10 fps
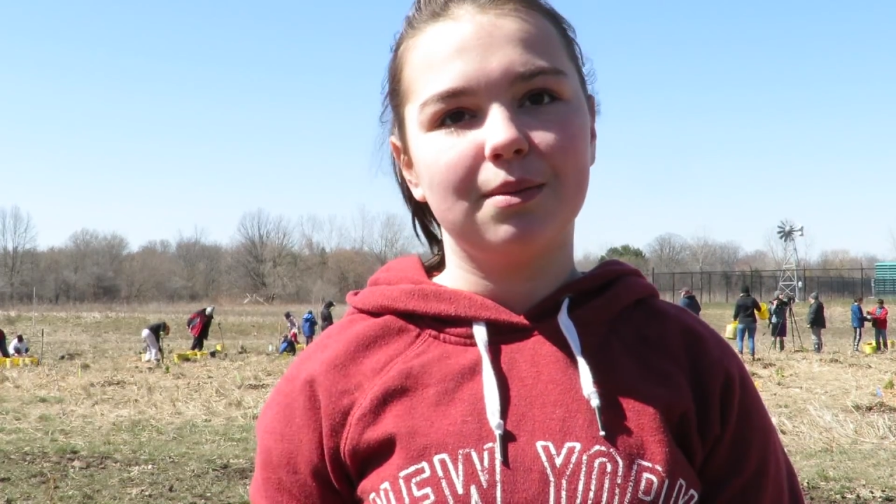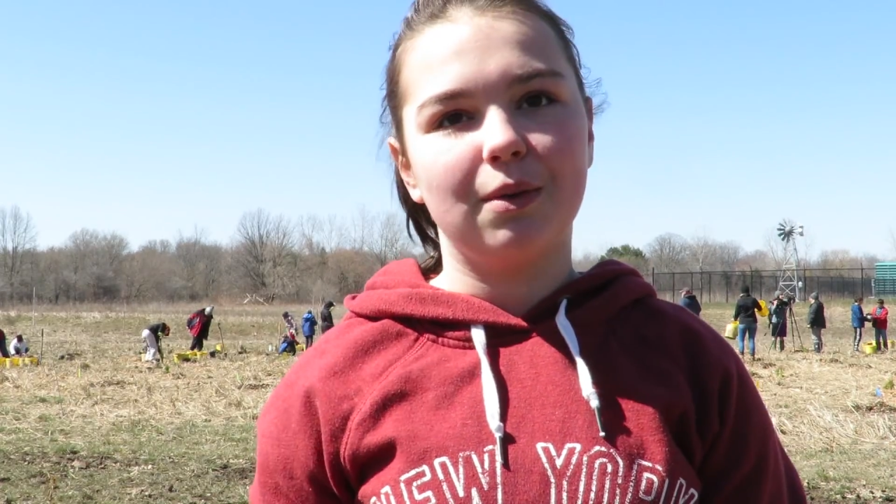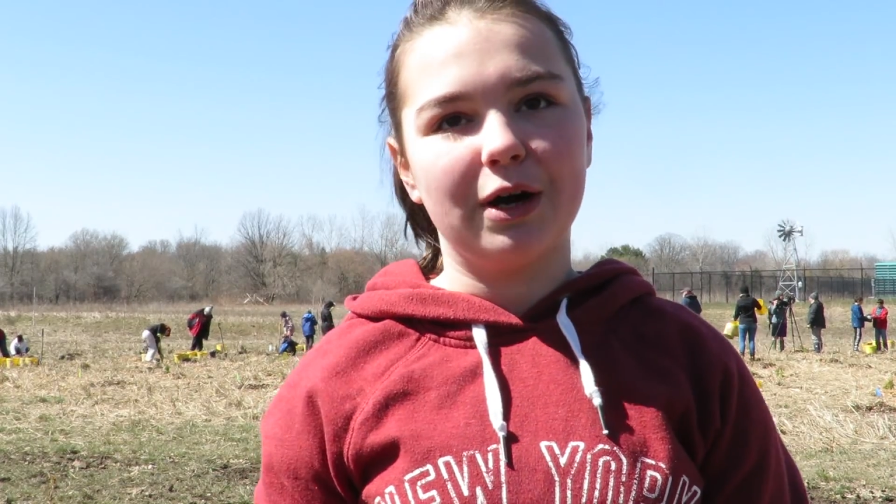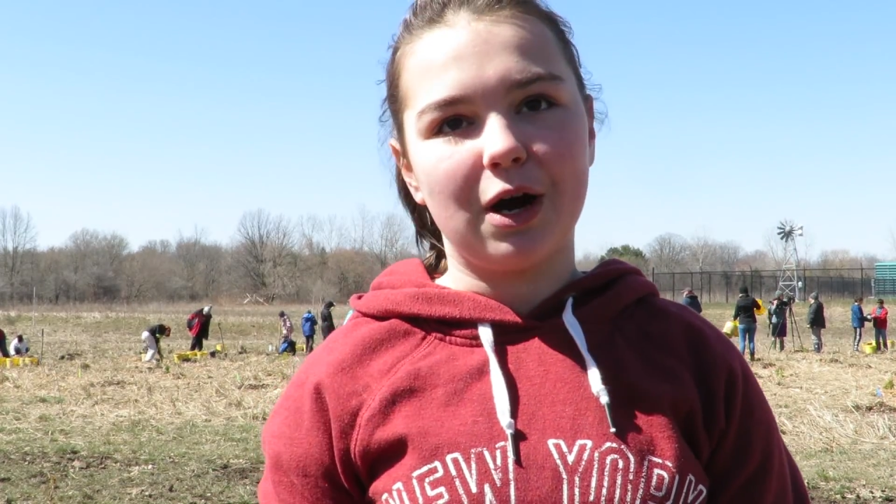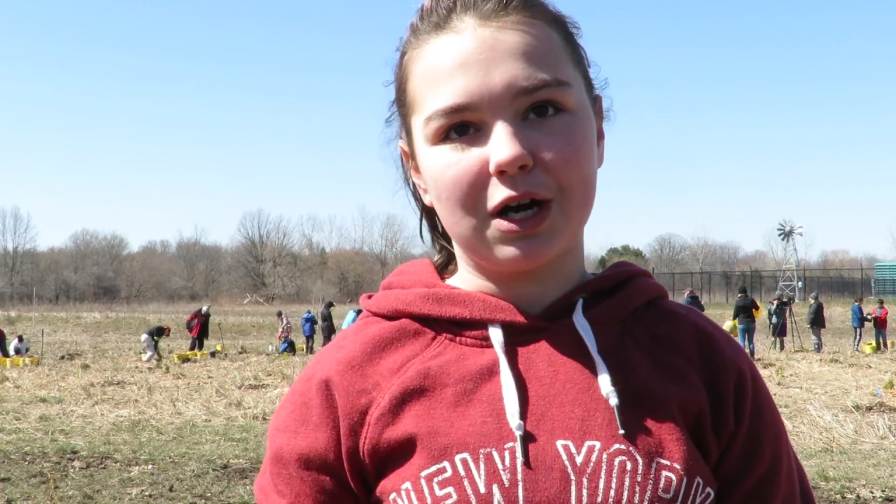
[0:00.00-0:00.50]

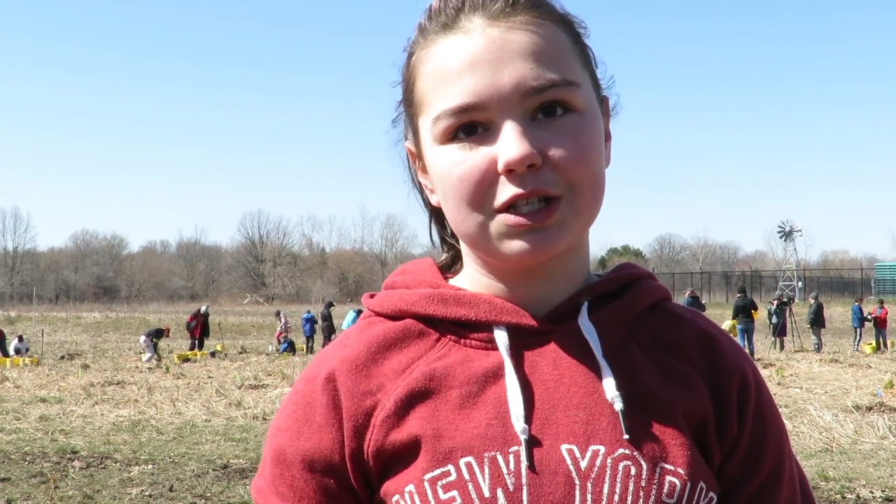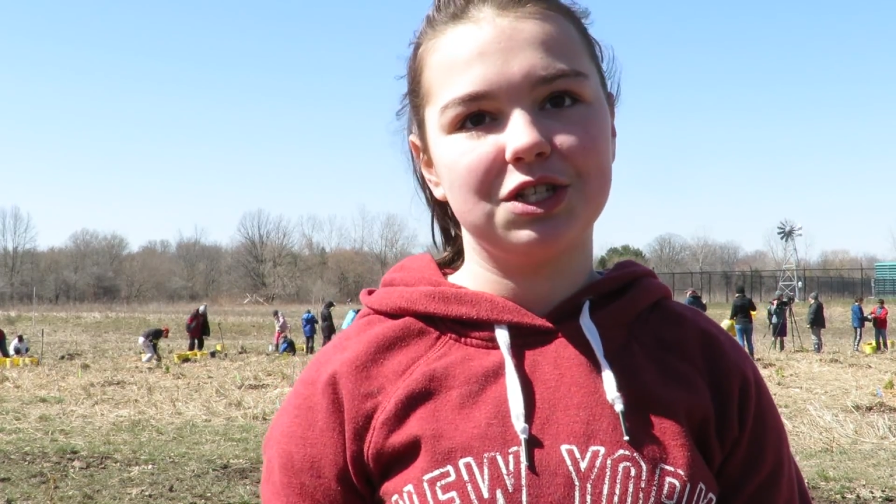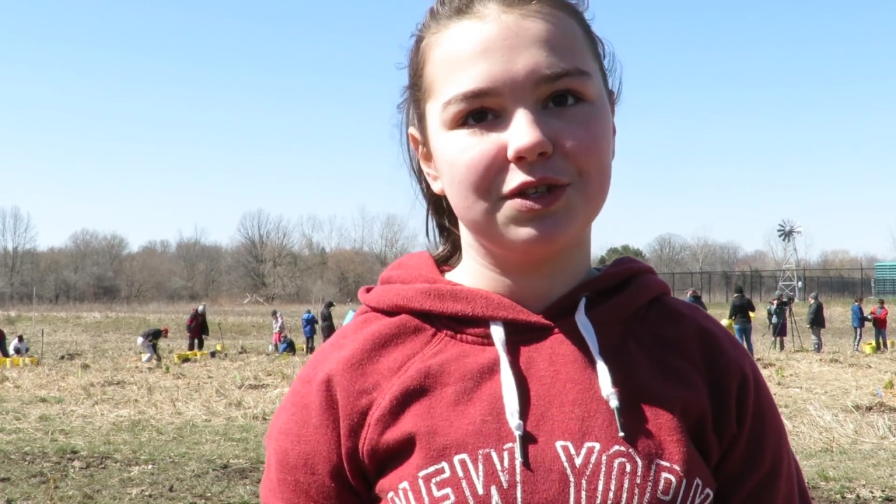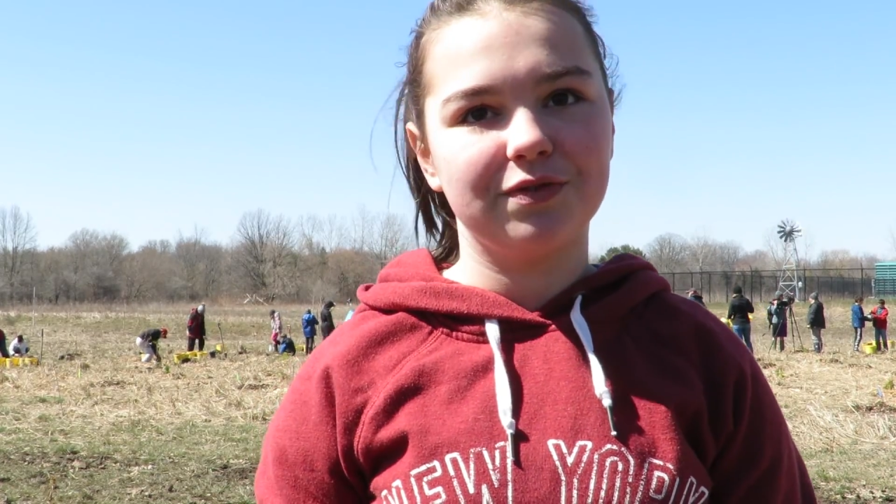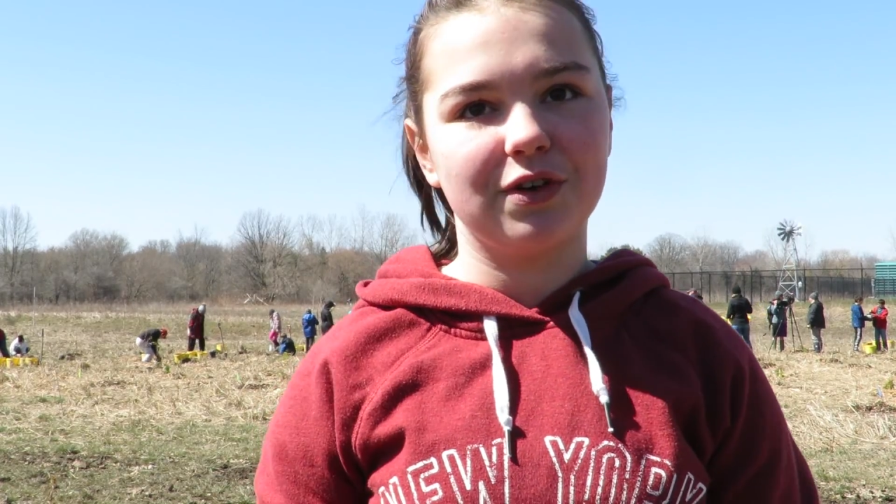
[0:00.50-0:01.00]
more
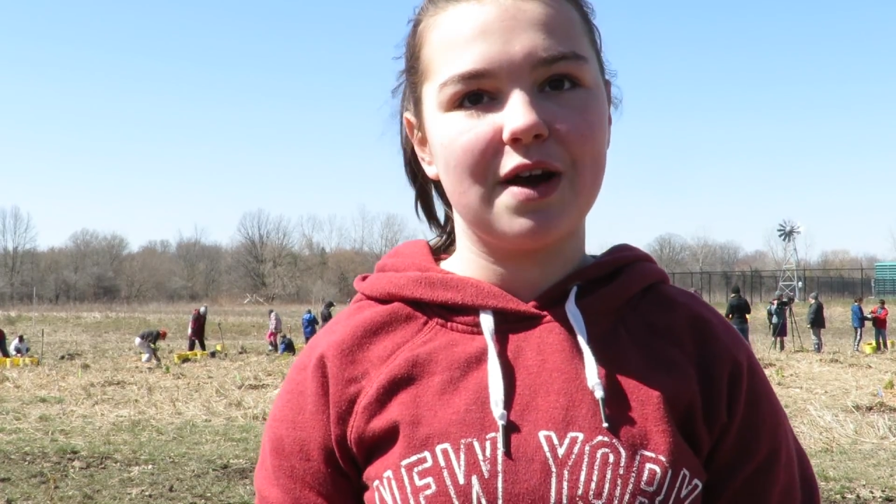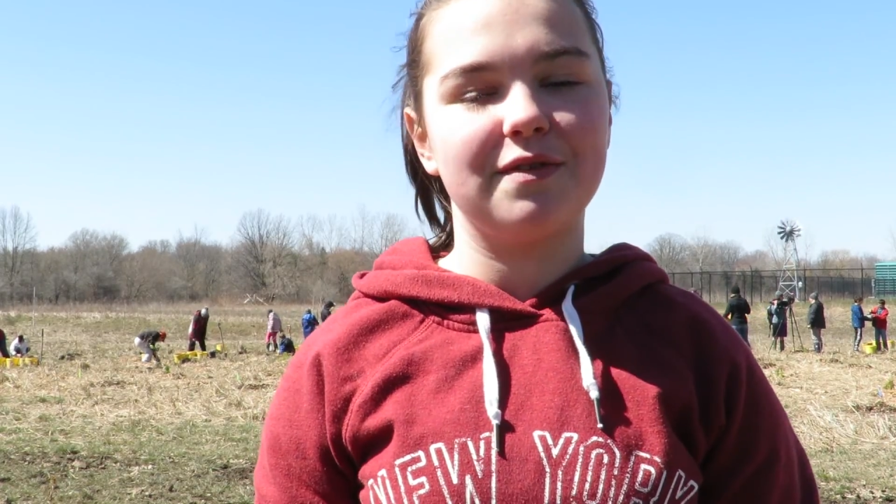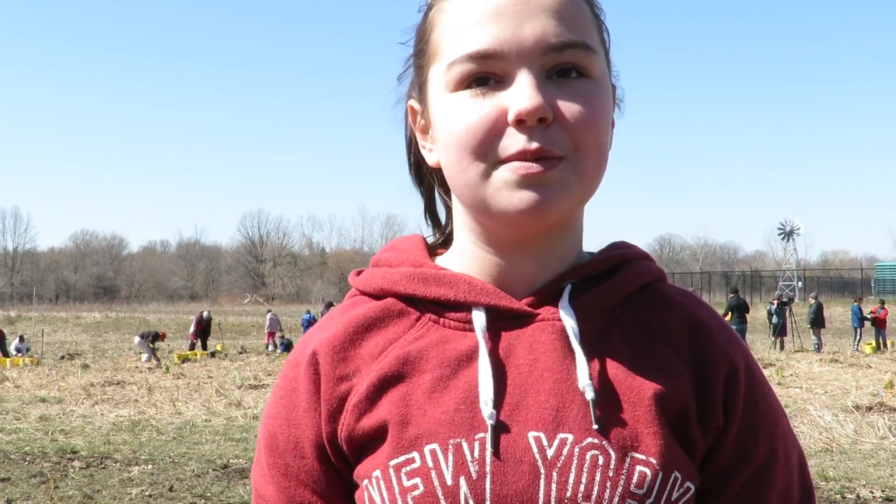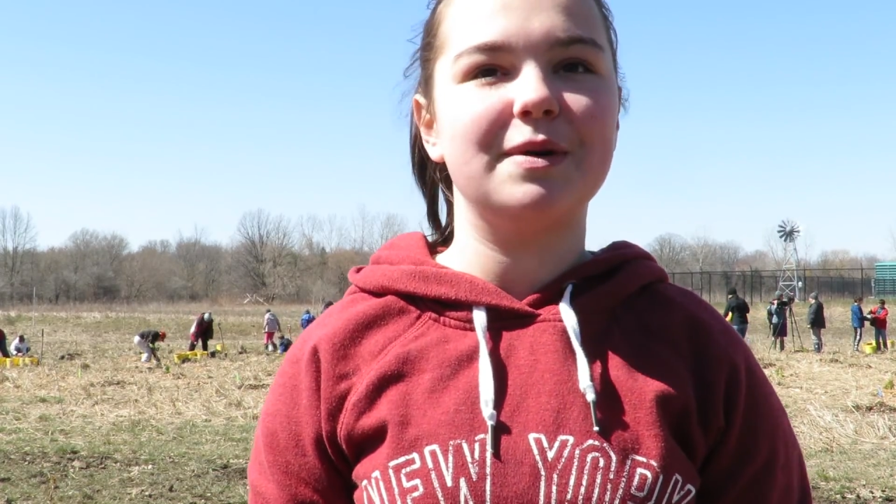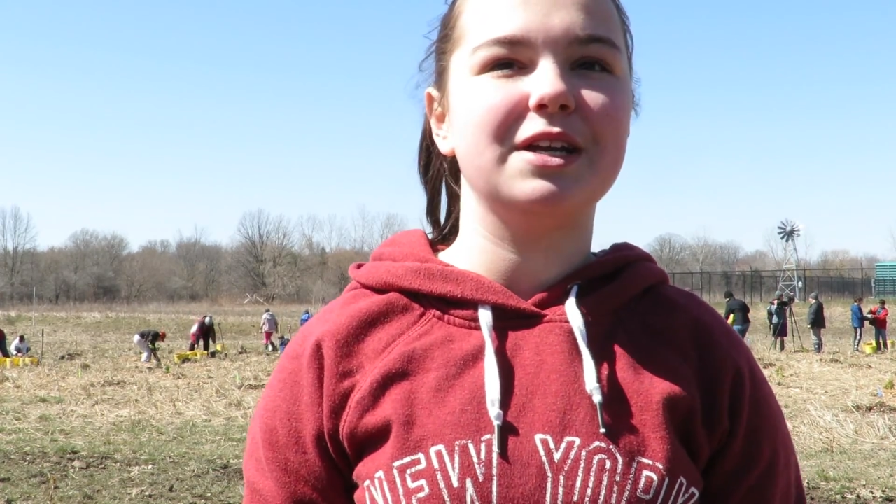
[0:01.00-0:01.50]
oxygen for
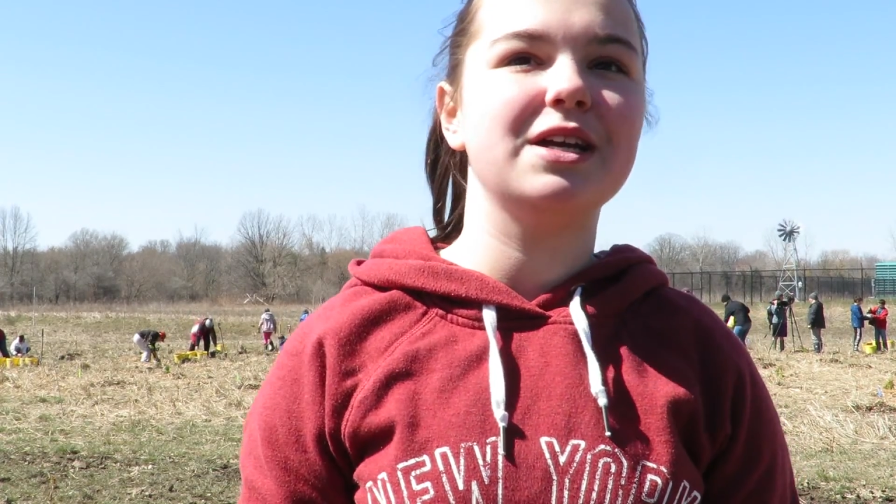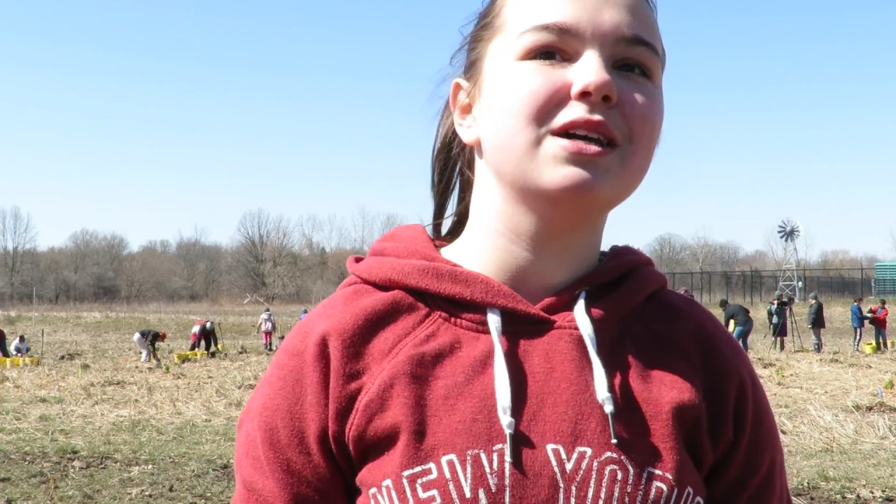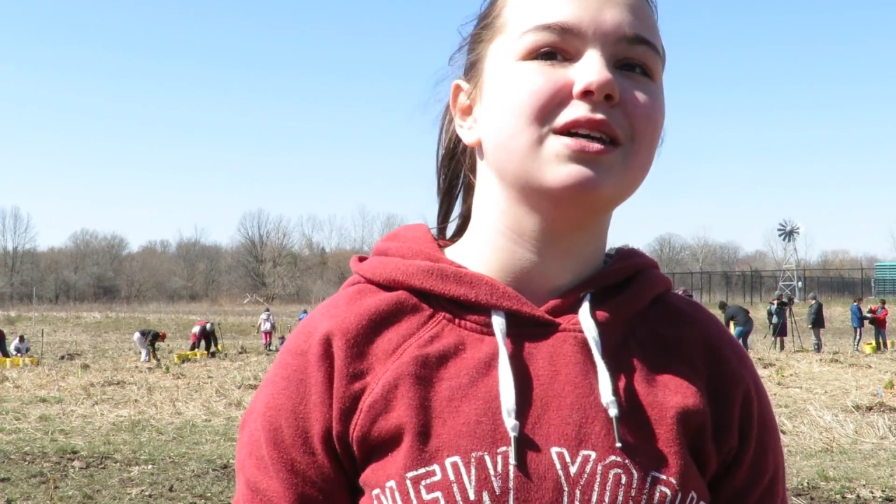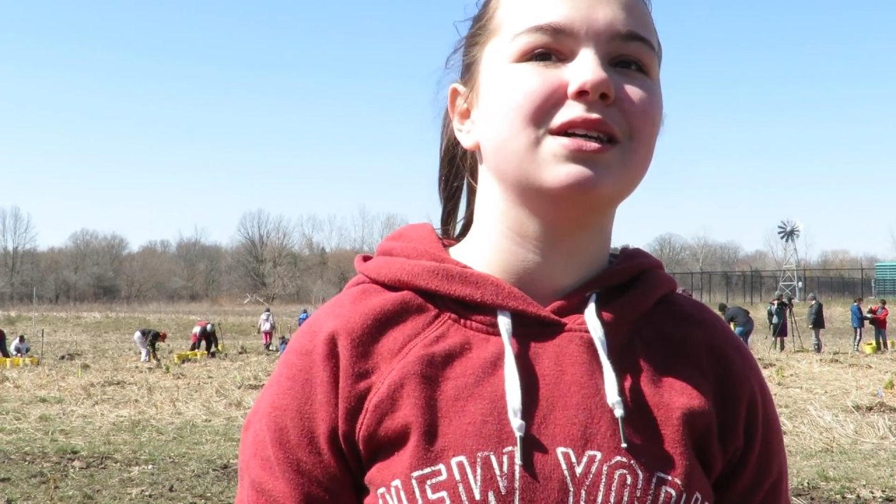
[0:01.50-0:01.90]
everybody